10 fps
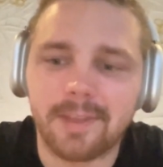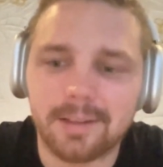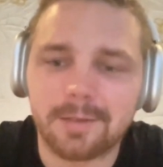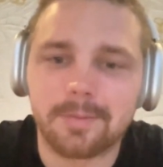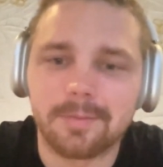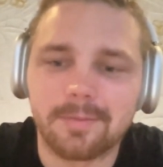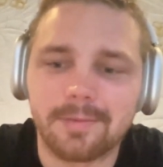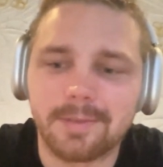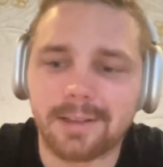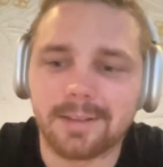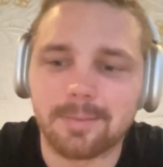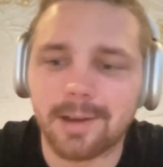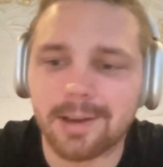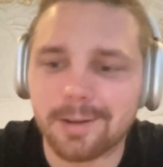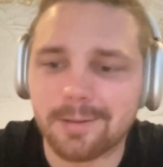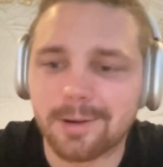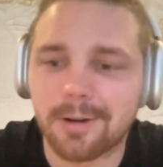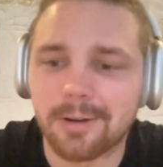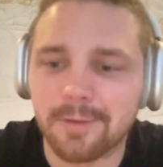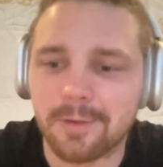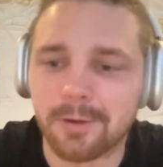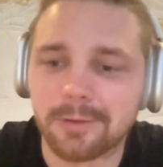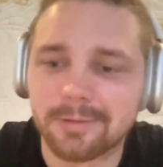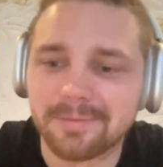That's my current view.